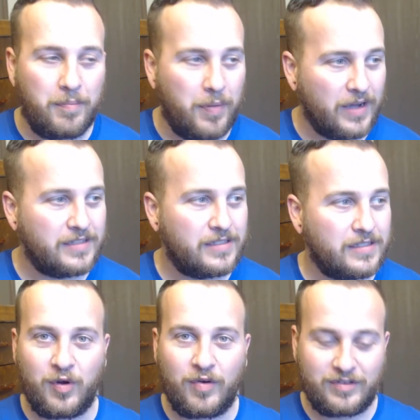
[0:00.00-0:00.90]
but
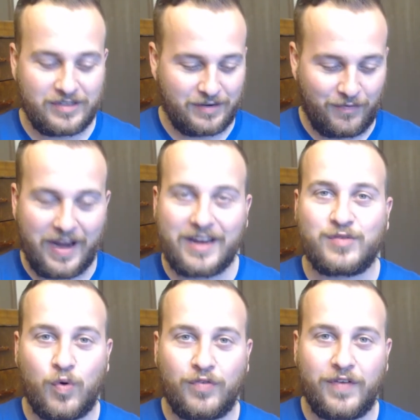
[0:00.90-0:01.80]
you know since advanced
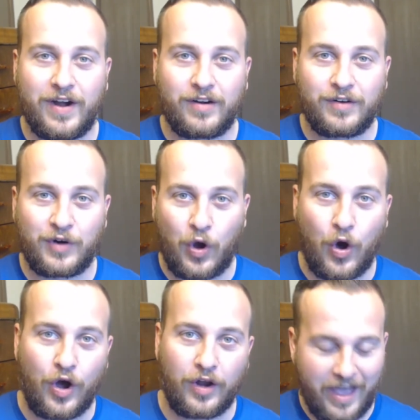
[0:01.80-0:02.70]
warfare
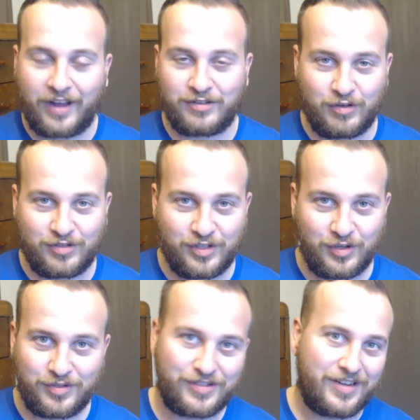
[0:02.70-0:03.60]
on
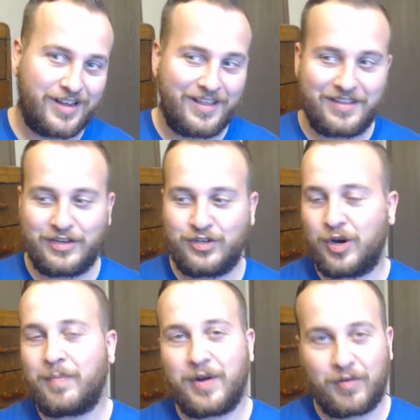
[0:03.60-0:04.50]
exosuits the
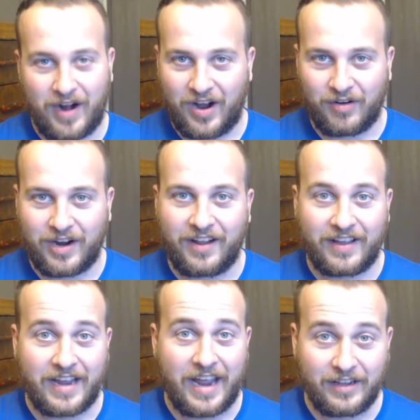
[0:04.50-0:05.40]
jumping around, kind of
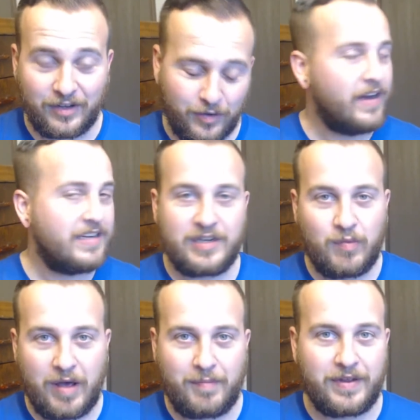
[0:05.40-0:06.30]
like Halo, crazy
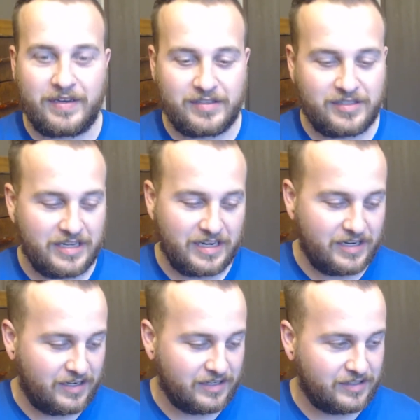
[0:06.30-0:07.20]
weapons, the
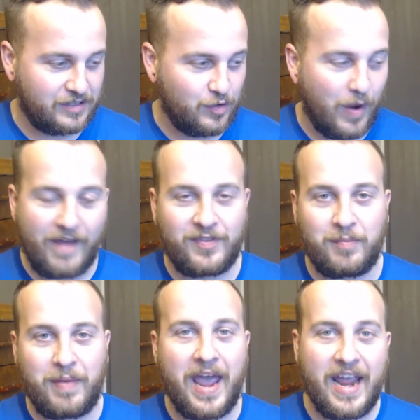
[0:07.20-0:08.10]
just you have to
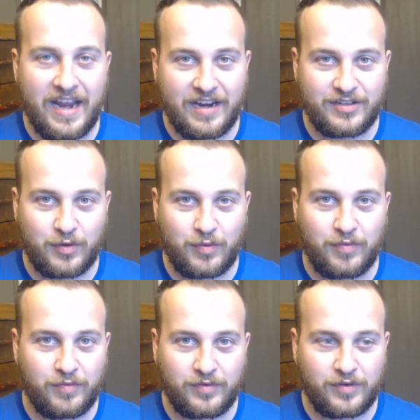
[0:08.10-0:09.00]
pay to
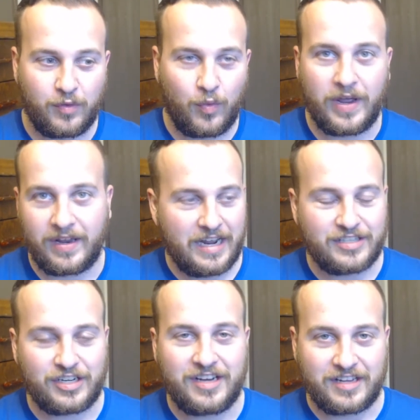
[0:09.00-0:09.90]
to win.
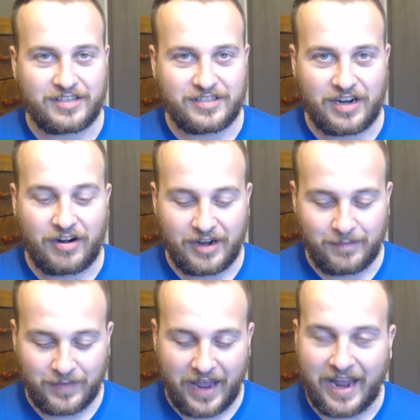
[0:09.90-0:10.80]
It's unnecessary
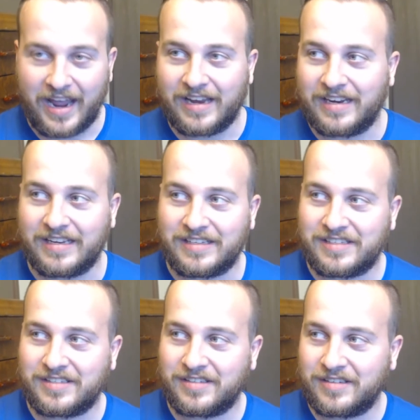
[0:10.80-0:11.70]
and
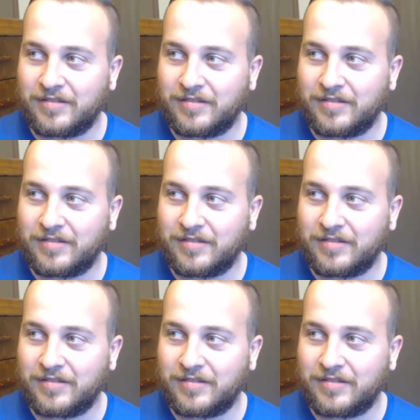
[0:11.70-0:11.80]
it's